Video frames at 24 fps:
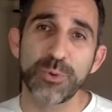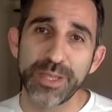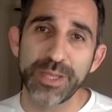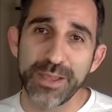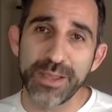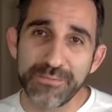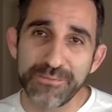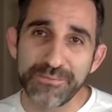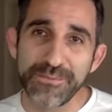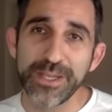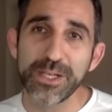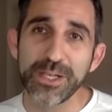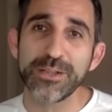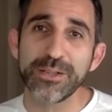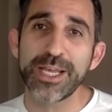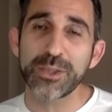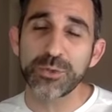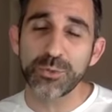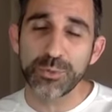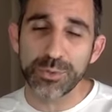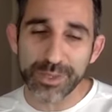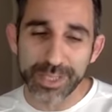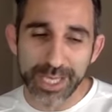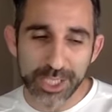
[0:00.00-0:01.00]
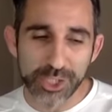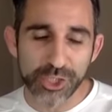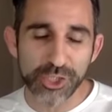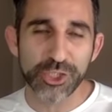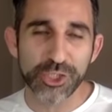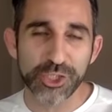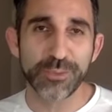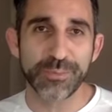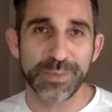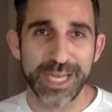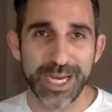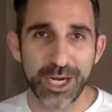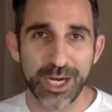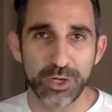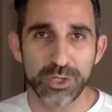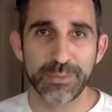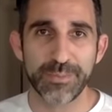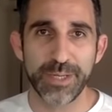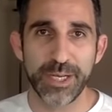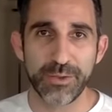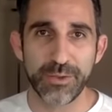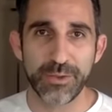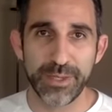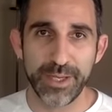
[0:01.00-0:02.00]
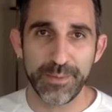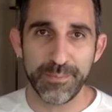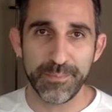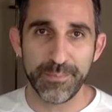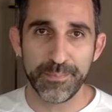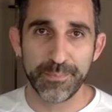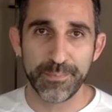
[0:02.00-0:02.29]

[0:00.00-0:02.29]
they feel like the relationship cares about them.